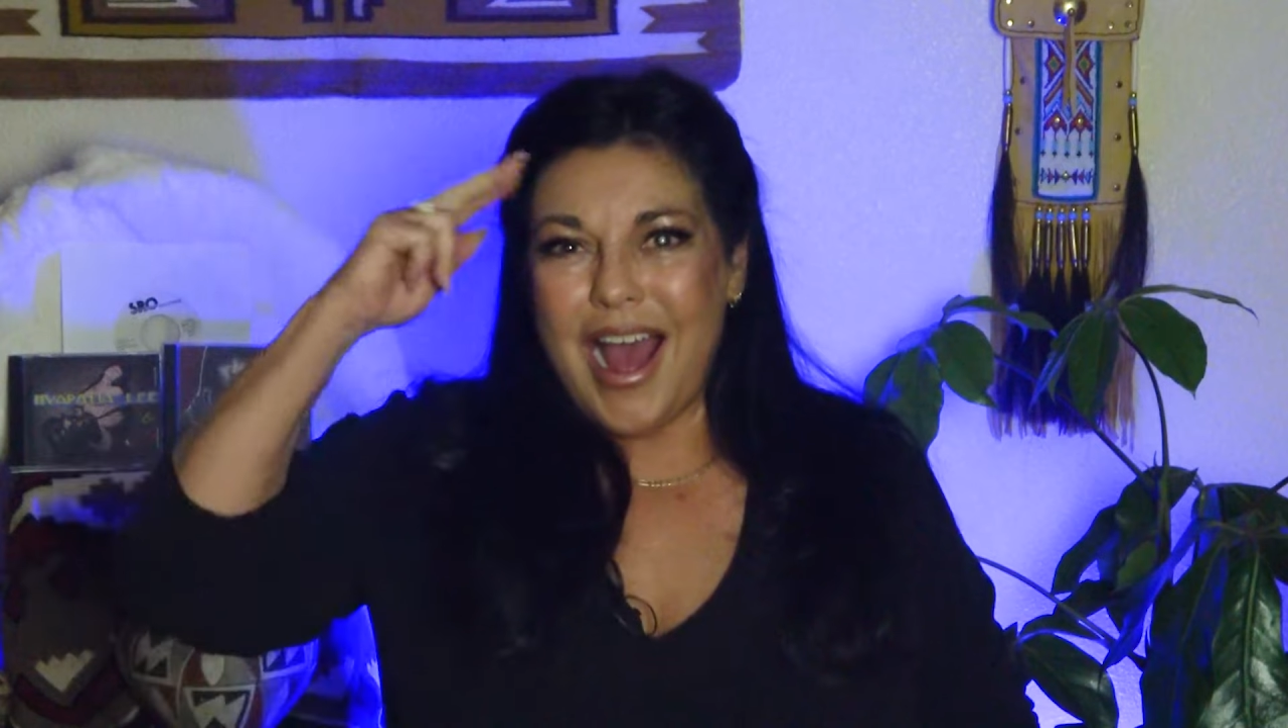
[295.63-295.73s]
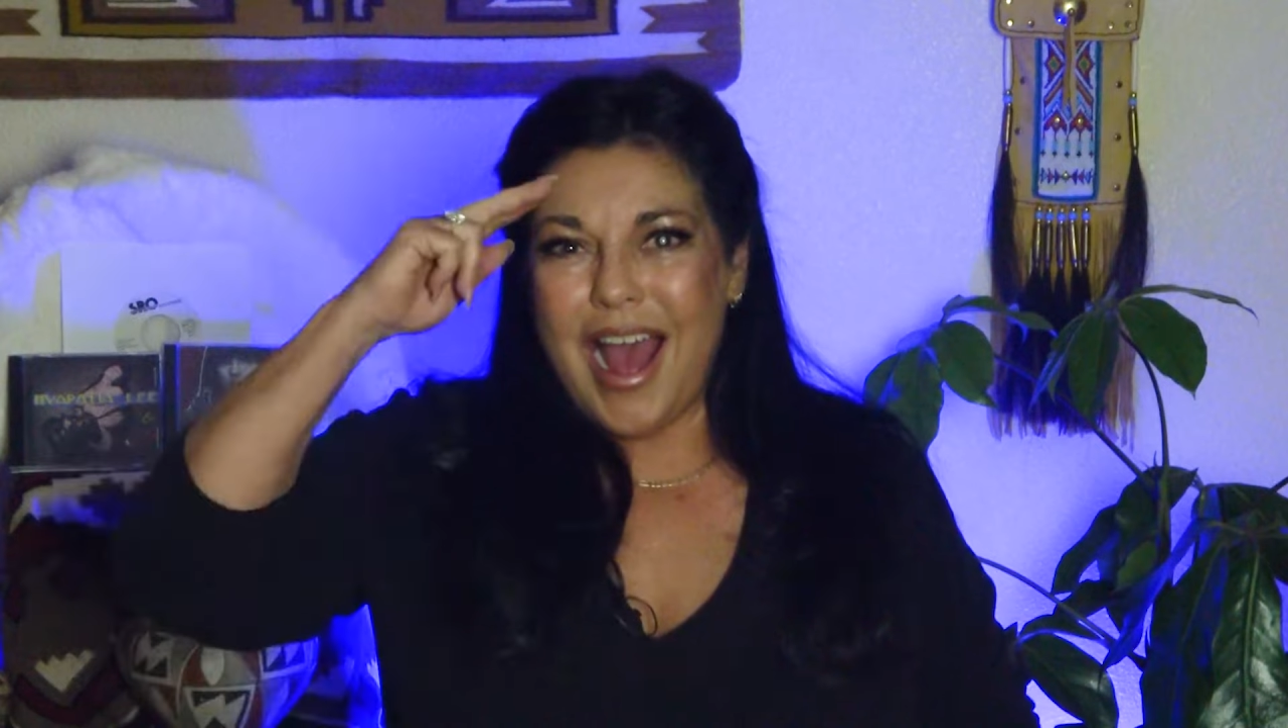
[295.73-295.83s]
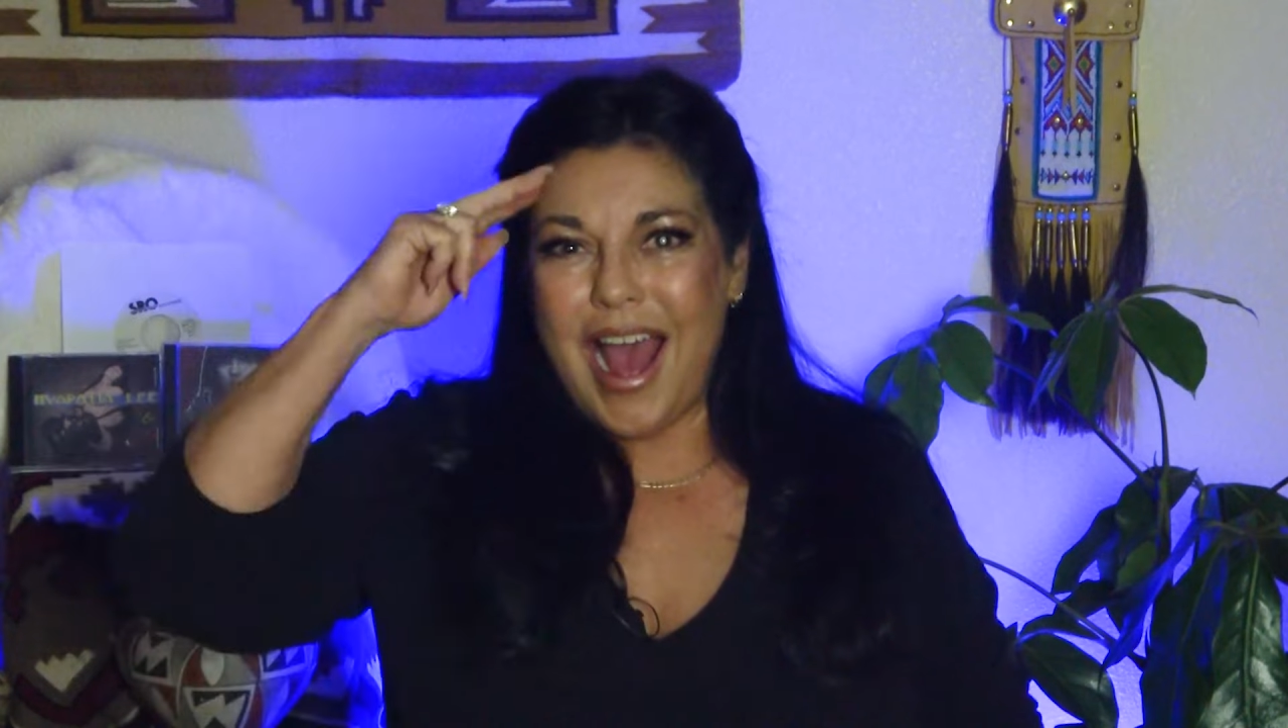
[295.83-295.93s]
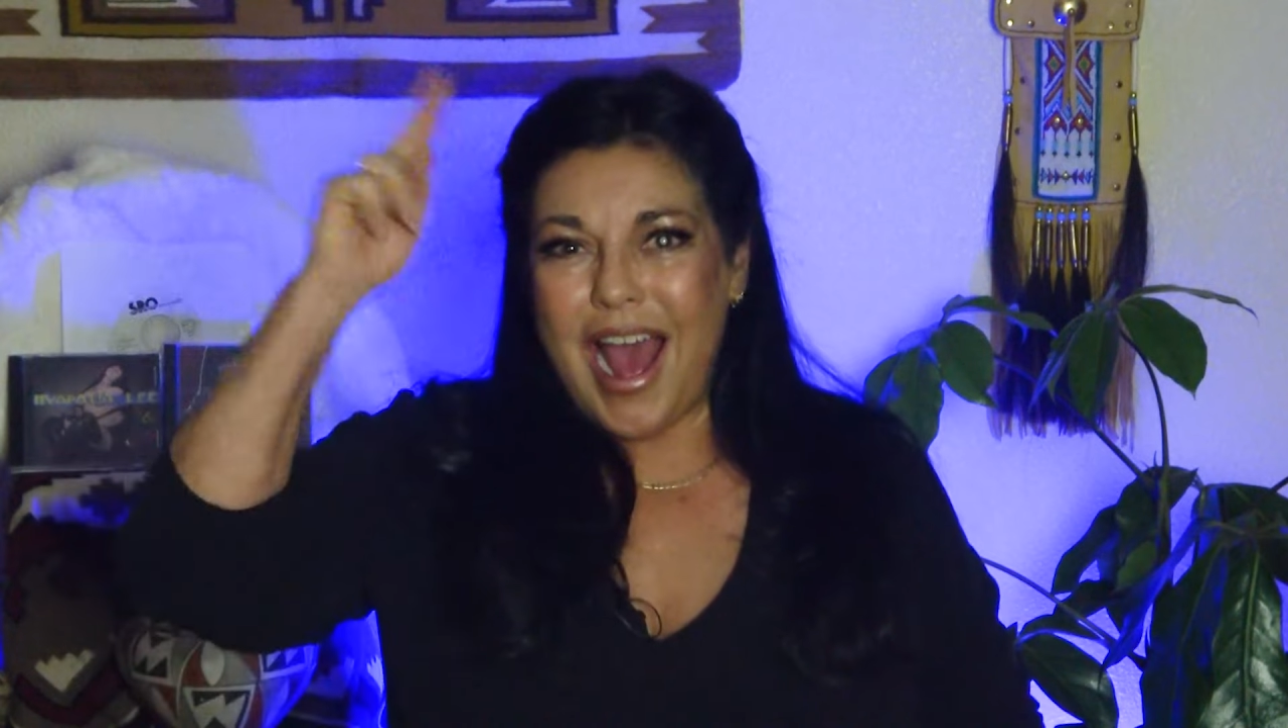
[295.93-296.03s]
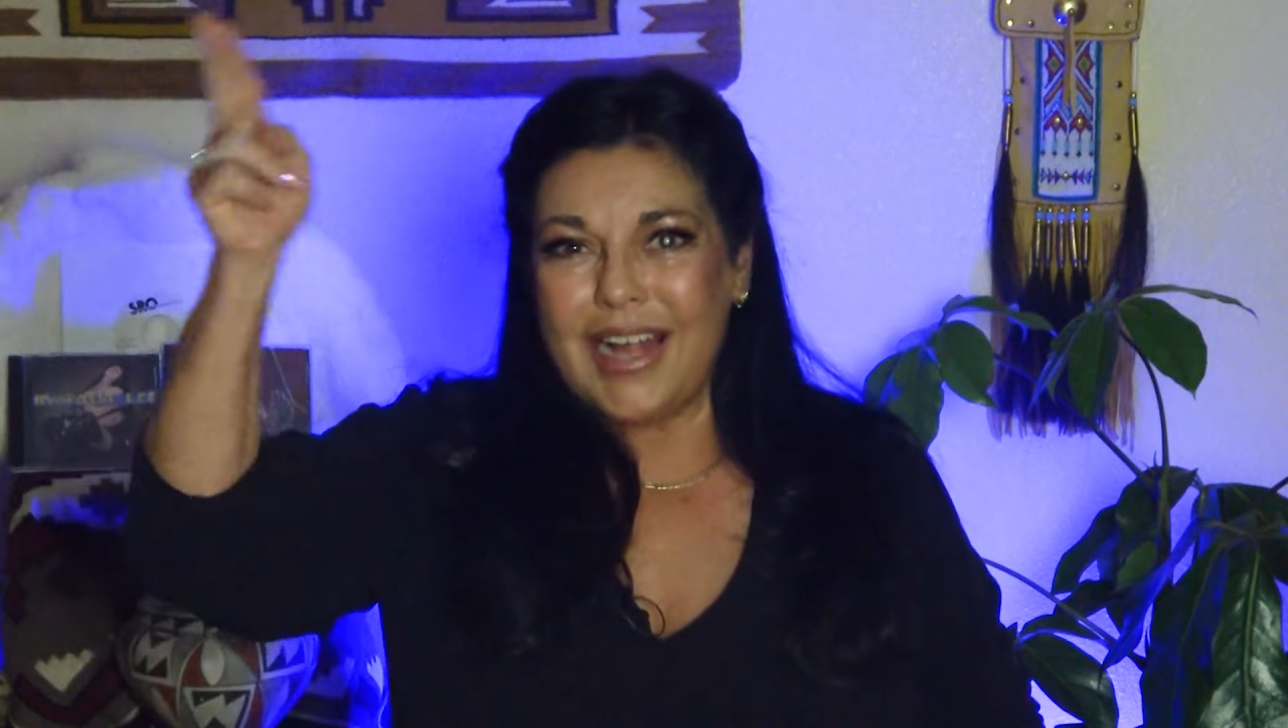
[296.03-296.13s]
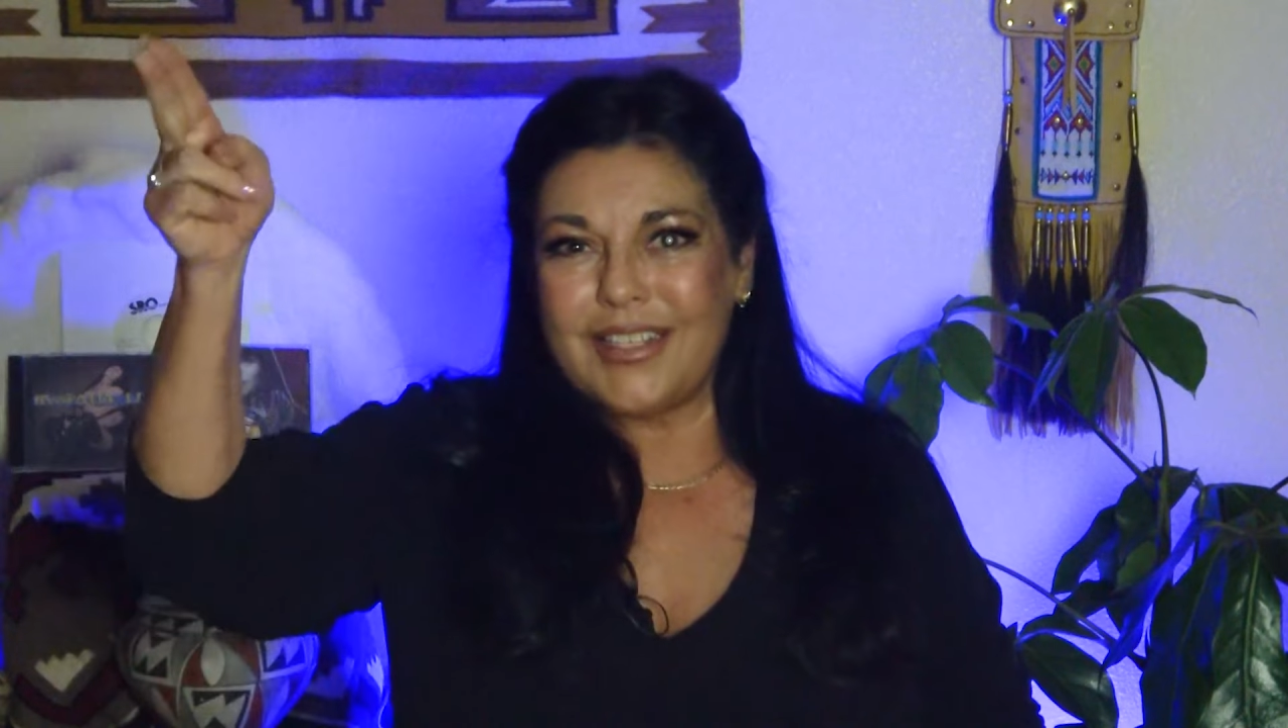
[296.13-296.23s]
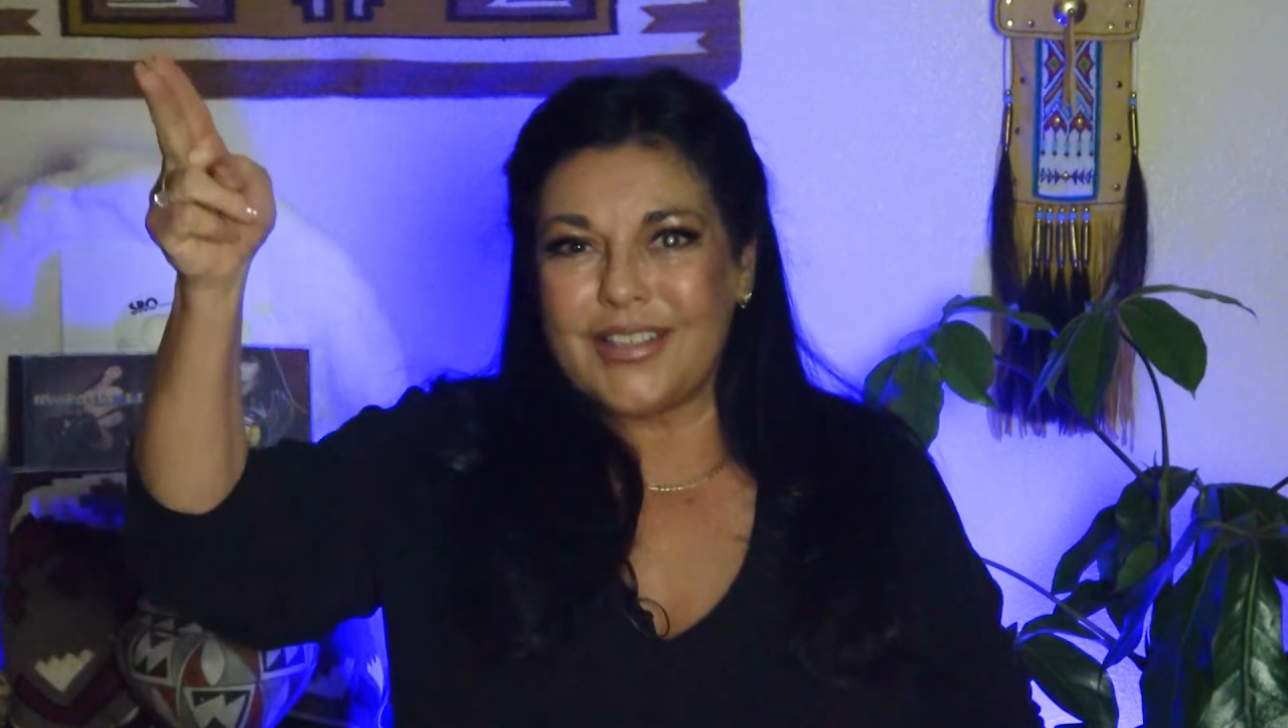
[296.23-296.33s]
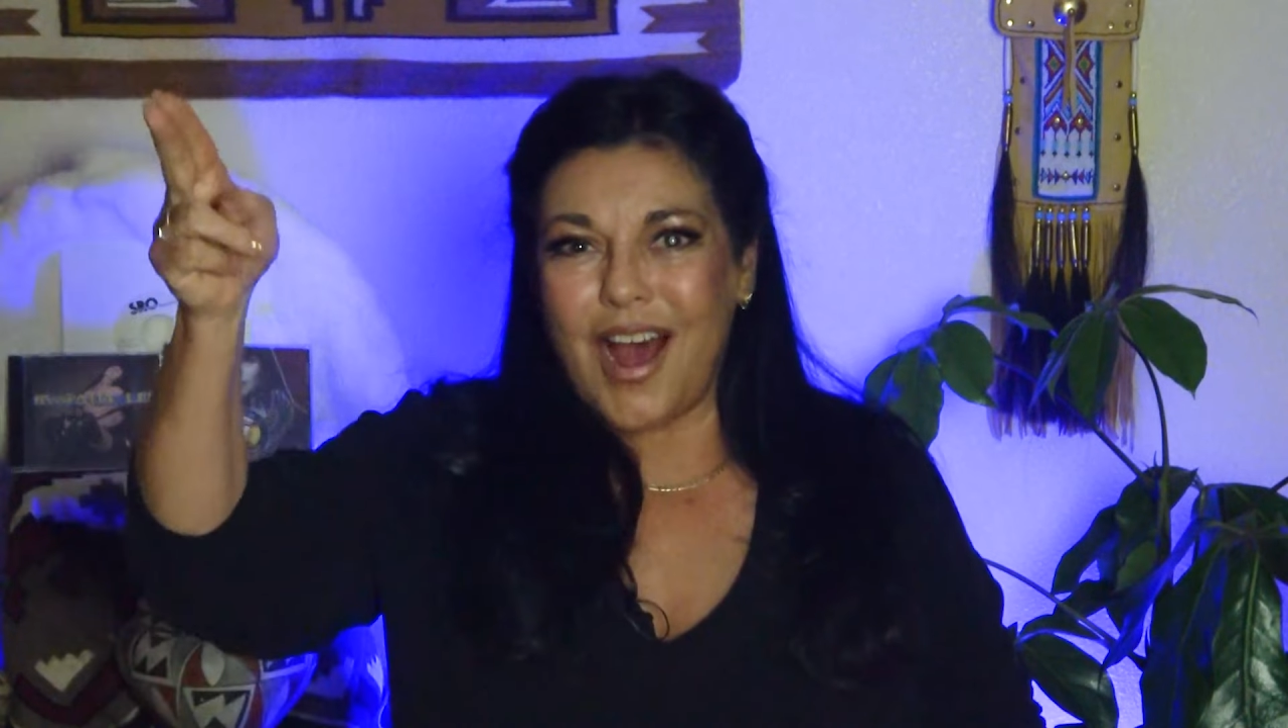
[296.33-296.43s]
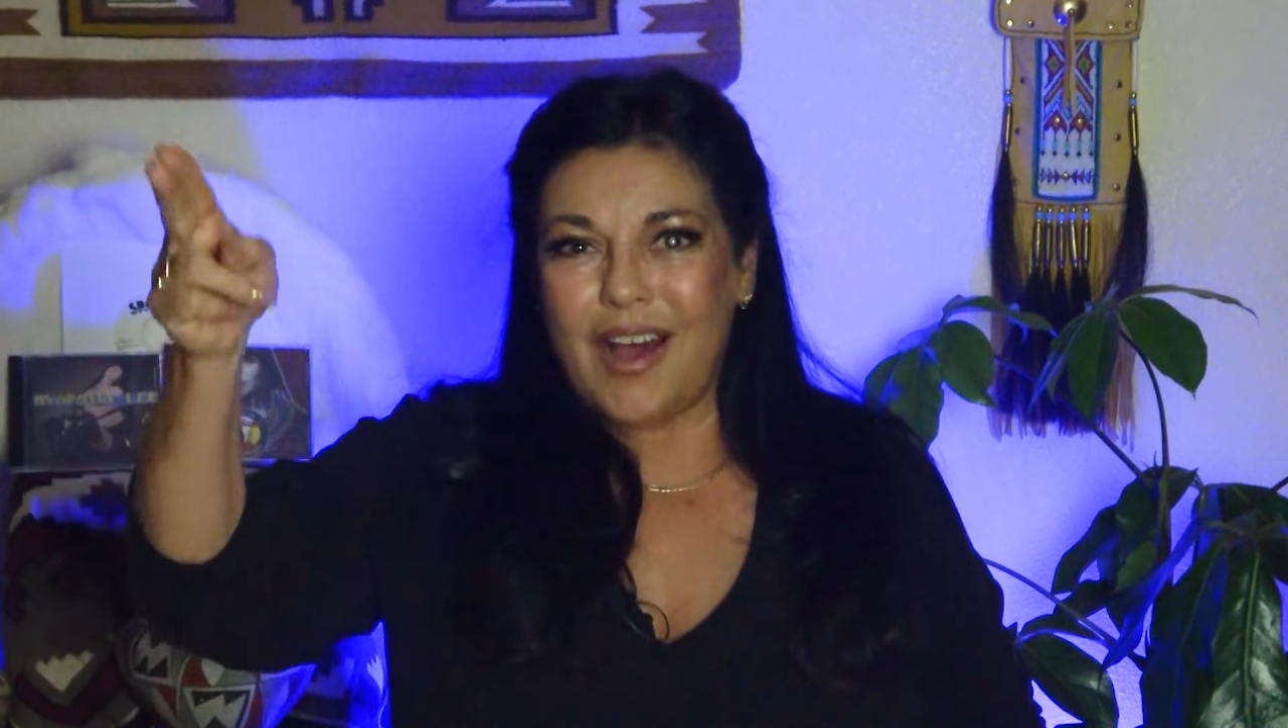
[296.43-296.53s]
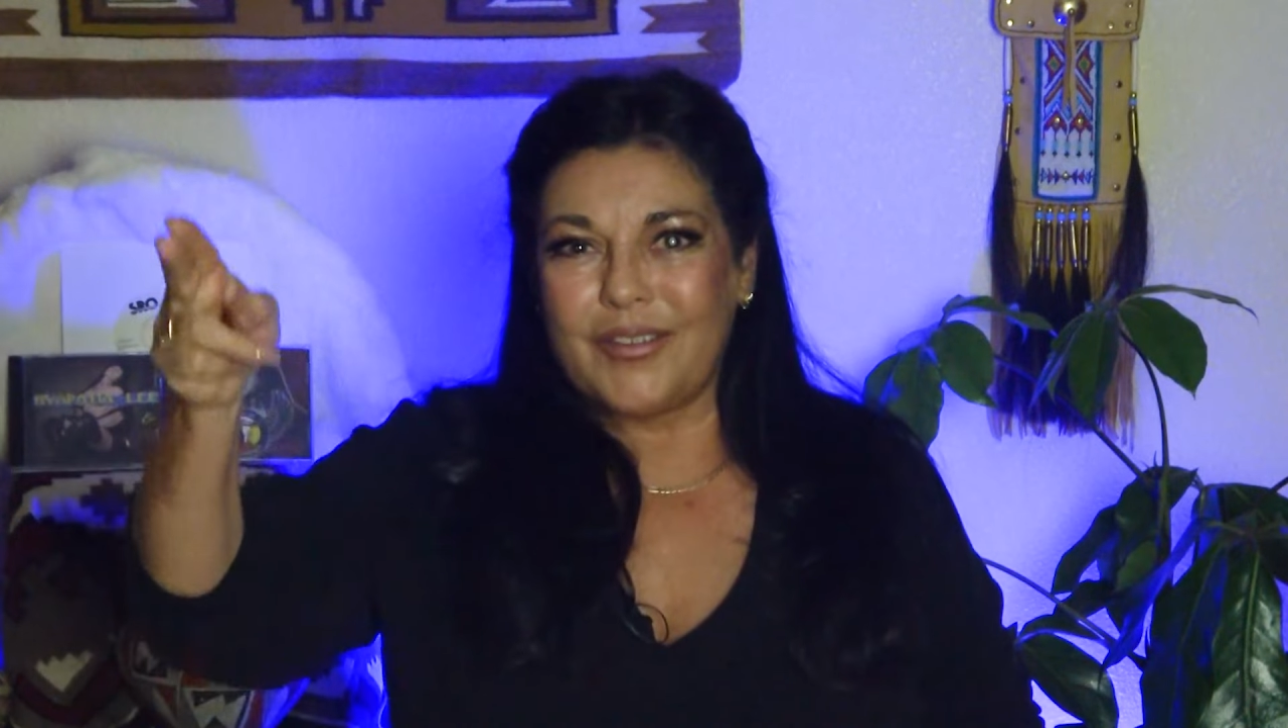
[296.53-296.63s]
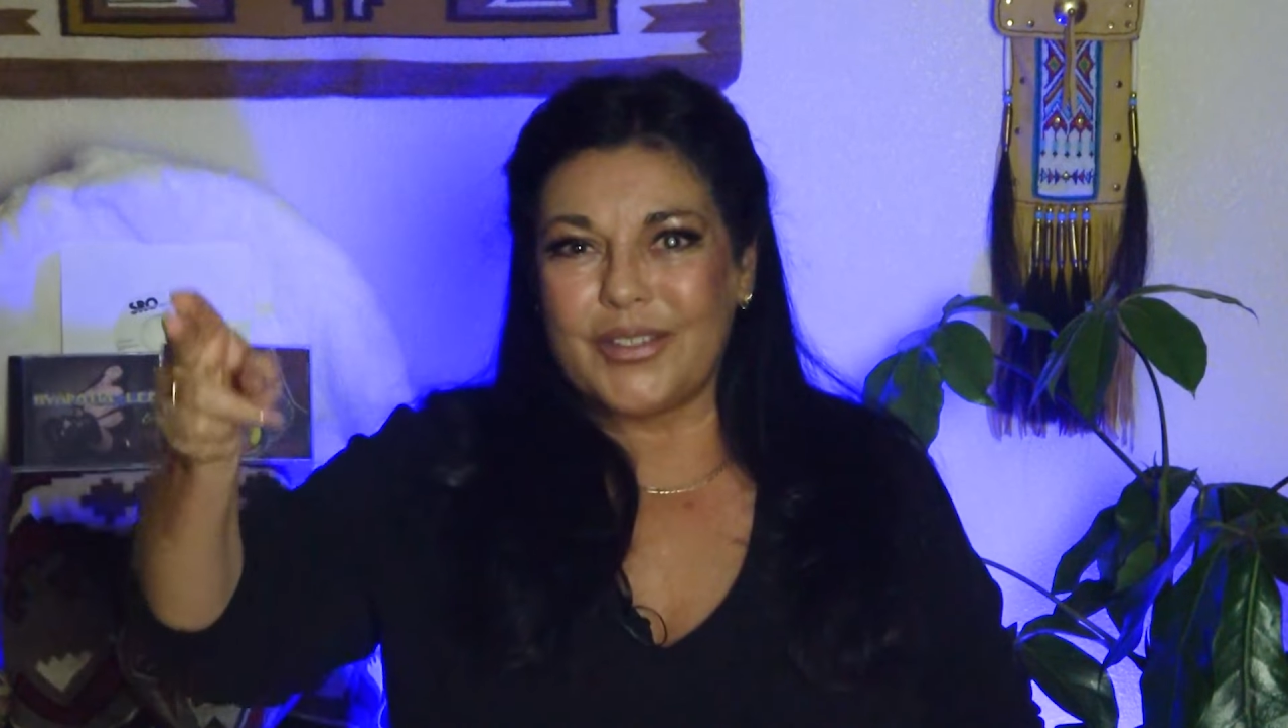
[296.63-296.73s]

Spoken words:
hats off